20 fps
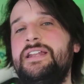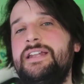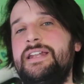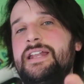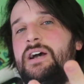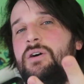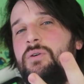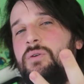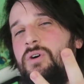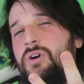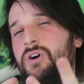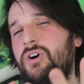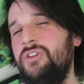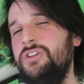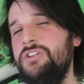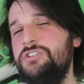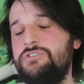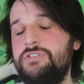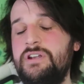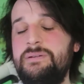Now,
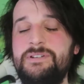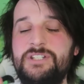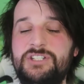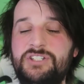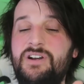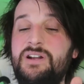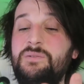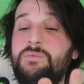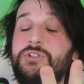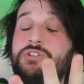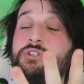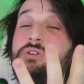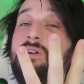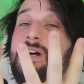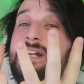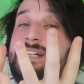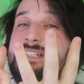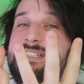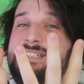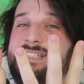on the streaming side, would you
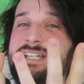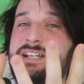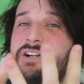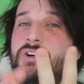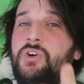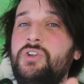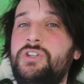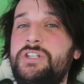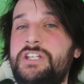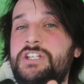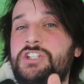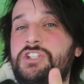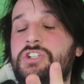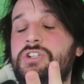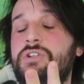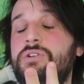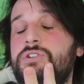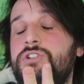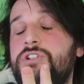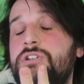like to see it on this
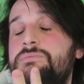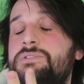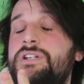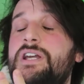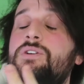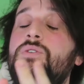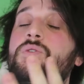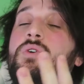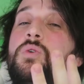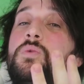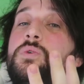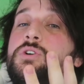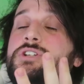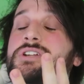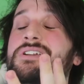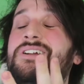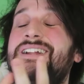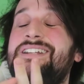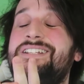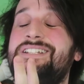YouTube channel or would
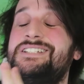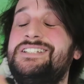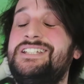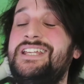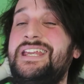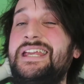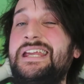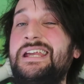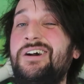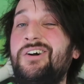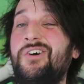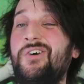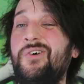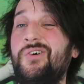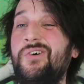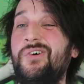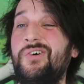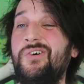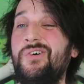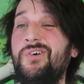you like to see it
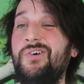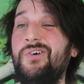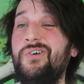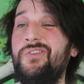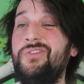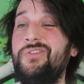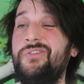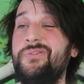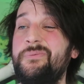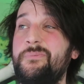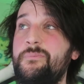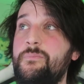on,